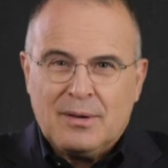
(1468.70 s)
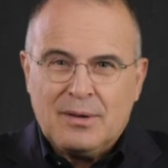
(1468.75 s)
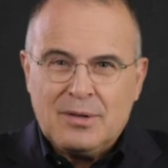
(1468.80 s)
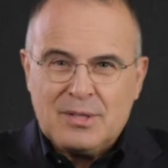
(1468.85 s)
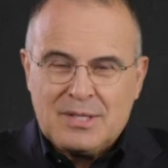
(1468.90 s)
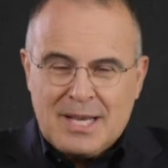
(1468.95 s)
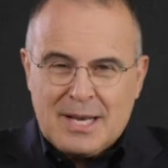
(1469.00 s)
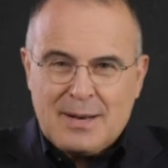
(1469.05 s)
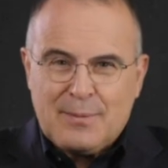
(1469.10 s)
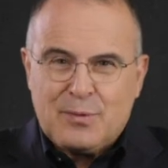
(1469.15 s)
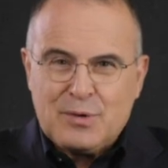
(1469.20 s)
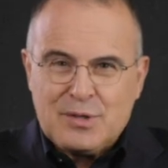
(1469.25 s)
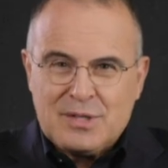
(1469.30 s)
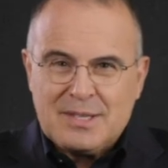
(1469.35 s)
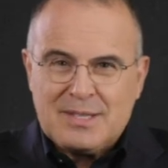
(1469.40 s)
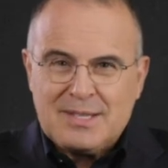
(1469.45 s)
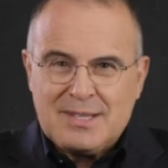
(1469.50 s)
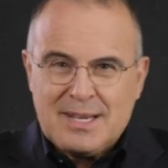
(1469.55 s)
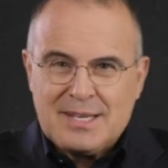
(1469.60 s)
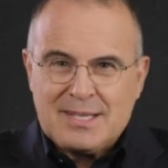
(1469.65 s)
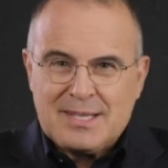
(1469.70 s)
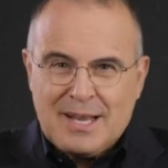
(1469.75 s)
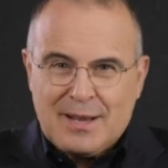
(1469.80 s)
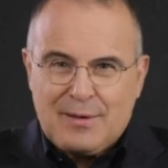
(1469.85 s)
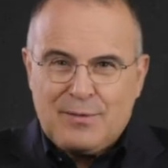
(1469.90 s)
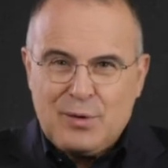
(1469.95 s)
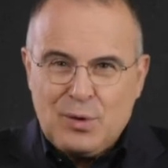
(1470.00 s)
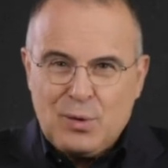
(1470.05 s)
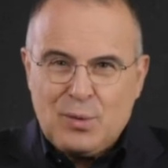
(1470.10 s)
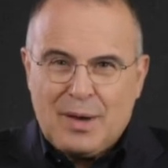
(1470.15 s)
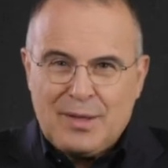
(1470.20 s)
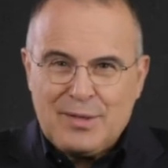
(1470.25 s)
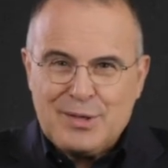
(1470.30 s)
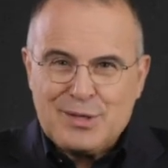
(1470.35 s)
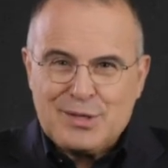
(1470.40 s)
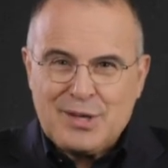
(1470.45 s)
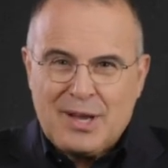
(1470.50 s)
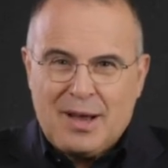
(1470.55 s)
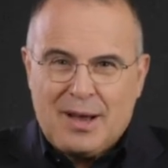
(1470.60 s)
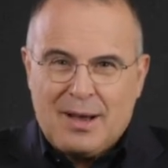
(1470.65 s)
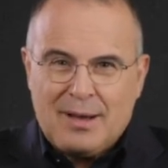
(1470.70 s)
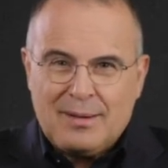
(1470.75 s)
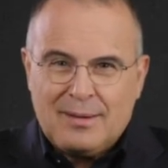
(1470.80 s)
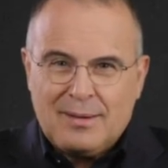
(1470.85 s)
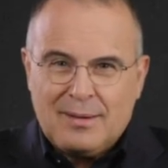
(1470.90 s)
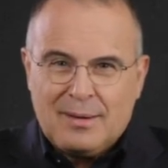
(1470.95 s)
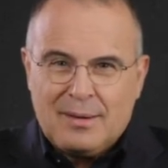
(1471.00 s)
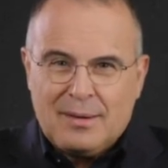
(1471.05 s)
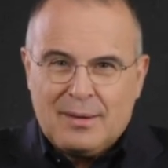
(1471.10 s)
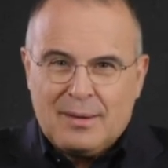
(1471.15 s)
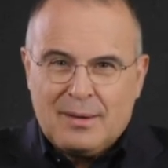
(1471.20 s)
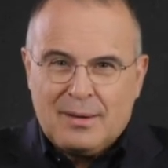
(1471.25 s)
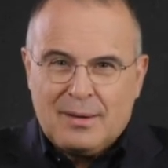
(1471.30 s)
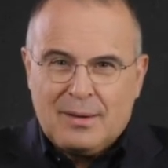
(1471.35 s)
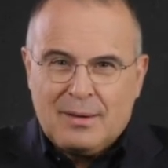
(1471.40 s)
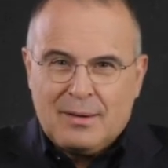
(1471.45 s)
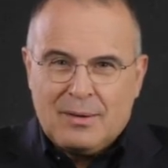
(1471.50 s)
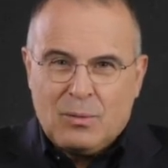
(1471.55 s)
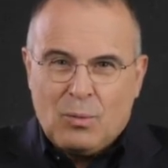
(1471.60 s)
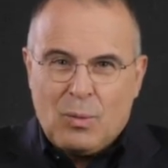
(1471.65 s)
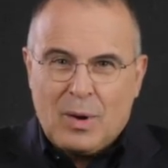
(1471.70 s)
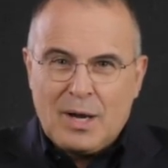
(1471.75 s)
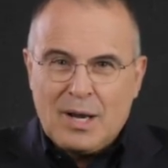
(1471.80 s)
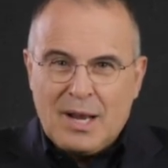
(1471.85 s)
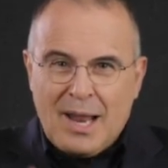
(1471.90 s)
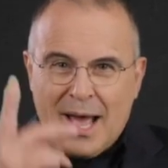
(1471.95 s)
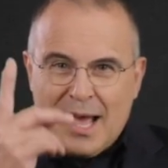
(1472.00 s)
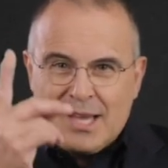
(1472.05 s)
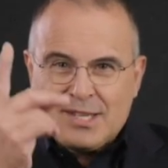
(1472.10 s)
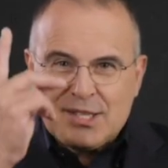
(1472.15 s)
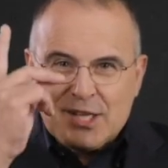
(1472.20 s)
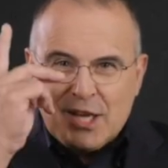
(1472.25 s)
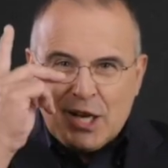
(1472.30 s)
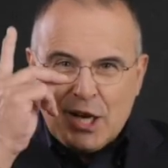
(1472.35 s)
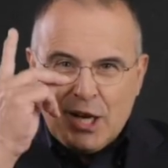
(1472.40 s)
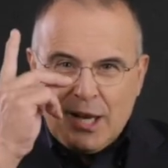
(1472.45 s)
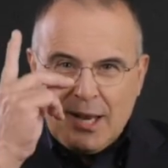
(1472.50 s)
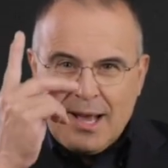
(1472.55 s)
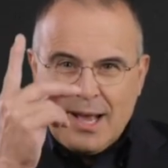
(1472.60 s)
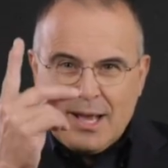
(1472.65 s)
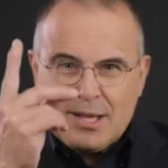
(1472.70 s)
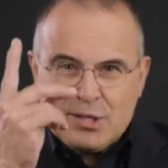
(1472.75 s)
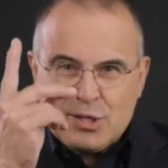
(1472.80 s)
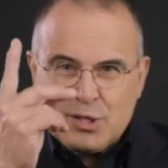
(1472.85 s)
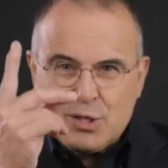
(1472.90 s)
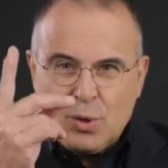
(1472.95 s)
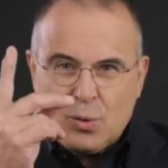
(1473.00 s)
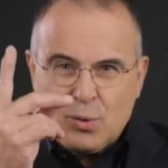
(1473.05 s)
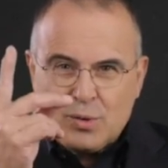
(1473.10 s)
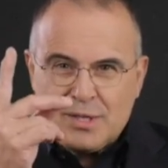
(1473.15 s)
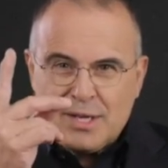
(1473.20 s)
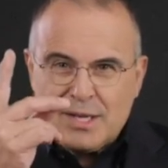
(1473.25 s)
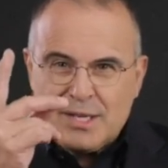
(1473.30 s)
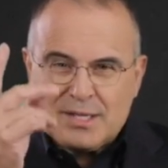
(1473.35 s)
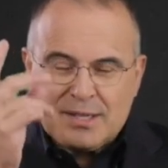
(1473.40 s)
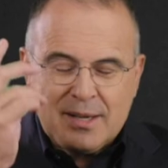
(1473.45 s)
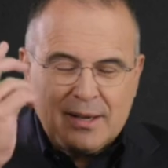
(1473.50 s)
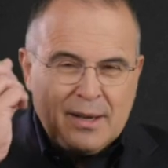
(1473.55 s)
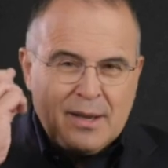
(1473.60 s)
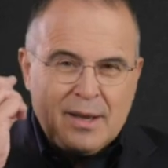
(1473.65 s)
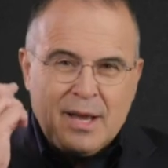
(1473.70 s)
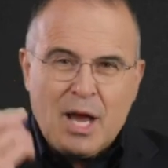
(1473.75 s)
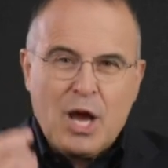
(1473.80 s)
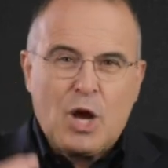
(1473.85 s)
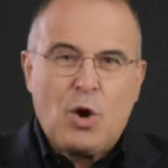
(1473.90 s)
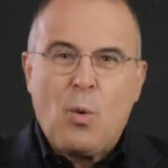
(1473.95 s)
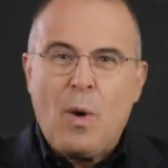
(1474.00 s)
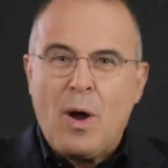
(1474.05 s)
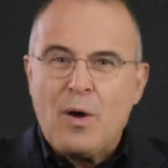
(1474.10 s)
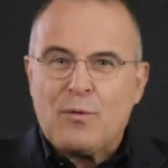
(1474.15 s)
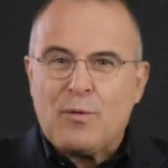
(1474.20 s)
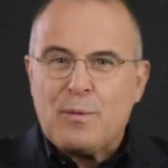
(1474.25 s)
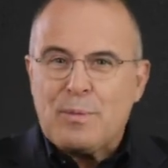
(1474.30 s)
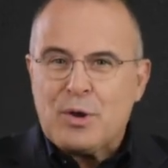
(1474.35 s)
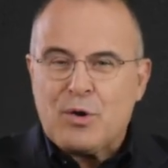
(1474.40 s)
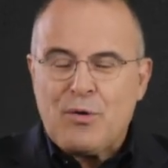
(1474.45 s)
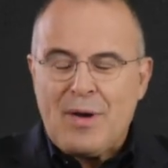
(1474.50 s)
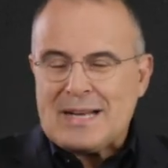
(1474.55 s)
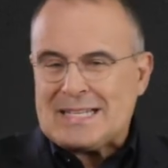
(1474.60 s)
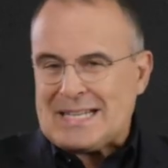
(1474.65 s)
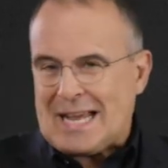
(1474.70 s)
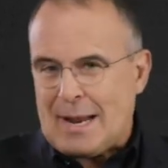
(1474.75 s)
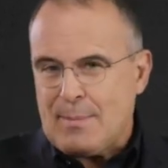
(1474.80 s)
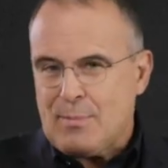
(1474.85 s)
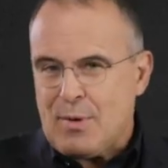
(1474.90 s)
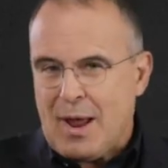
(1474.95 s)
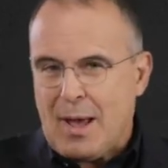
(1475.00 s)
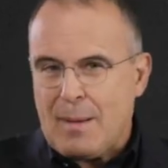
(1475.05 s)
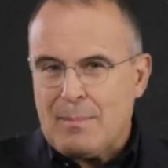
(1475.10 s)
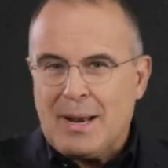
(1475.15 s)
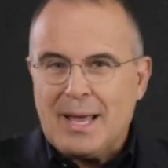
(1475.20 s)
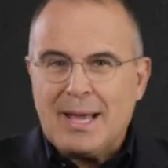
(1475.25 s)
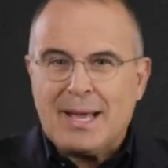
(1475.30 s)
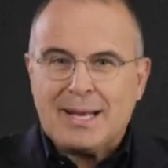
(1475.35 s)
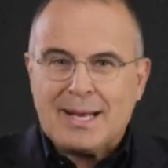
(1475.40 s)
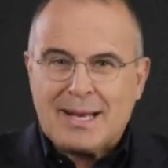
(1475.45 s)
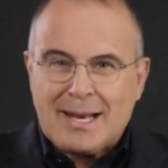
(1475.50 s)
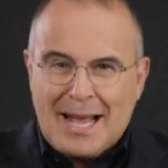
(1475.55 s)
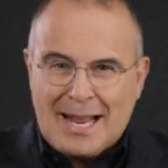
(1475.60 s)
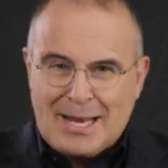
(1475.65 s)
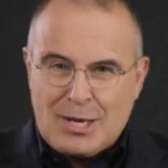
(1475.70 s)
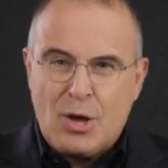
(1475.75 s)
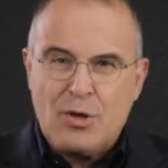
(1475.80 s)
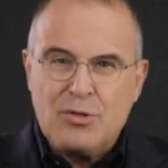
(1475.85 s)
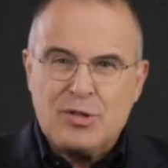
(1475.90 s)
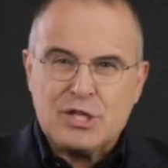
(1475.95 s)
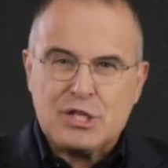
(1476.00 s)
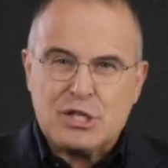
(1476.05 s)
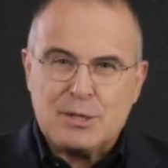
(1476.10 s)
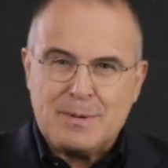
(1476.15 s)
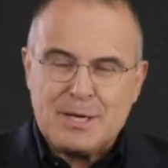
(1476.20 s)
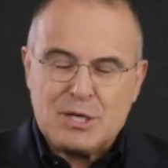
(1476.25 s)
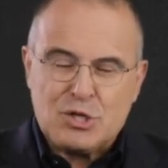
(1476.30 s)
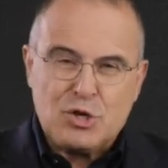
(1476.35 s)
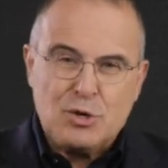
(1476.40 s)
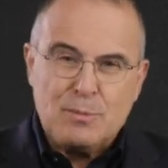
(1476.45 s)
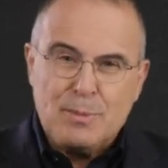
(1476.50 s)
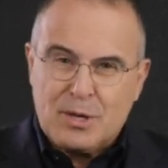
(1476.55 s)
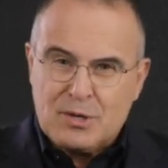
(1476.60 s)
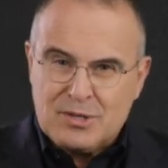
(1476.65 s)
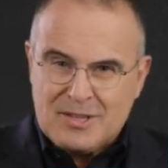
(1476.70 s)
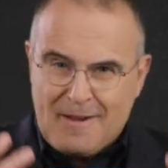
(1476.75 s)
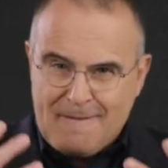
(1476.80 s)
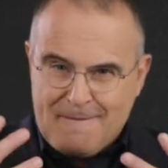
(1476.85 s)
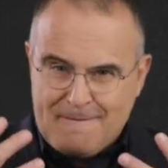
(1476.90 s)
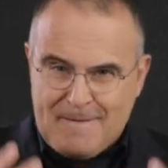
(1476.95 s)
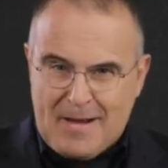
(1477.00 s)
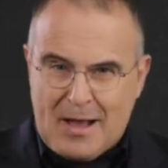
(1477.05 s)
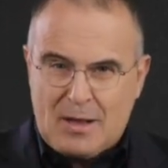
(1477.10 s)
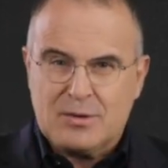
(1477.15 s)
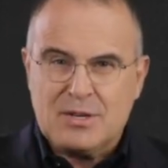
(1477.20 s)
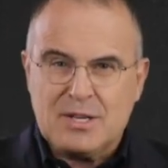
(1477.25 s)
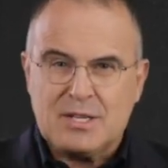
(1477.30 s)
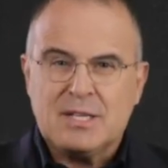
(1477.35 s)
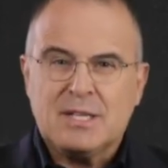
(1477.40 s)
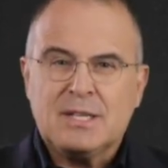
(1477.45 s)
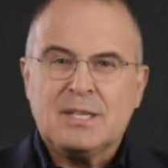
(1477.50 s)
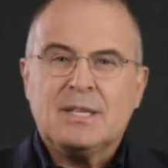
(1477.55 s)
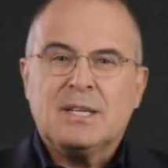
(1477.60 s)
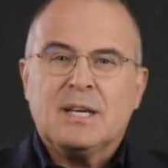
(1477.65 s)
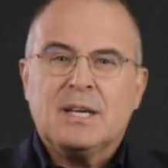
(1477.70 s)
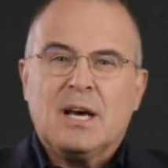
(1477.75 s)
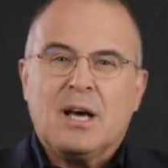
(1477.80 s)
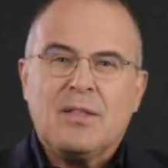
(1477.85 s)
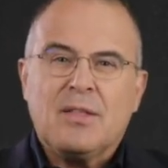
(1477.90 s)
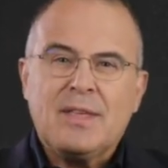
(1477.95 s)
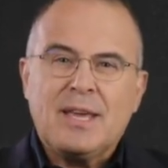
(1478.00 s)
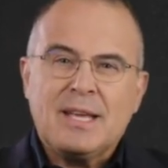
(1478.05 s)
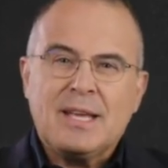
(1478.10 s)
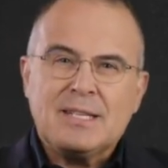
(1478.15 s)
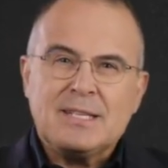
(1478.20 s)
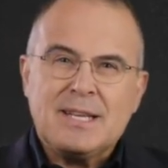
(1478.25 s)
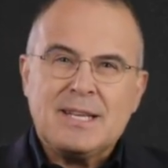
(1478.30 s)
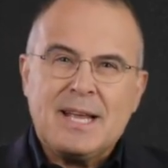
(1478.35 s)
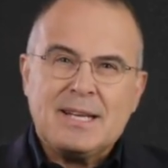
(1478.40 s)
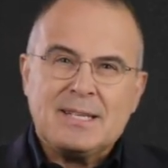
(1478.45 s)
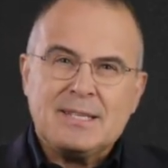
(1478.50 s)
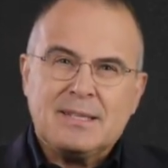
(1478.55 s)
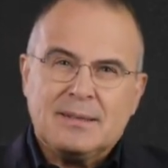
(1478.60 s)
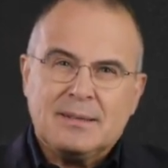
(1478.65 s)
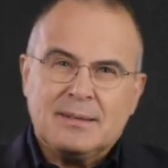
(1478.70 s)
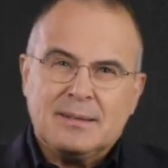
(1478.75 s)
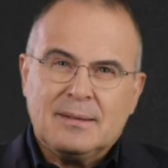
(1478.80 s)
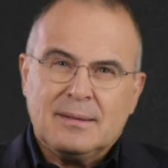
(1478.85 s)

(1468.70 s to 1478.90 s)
you set up for success like few others are. One last thought, and it's a quote from the great Abraham Lincoln, and I know this to be true because I found it on the internet.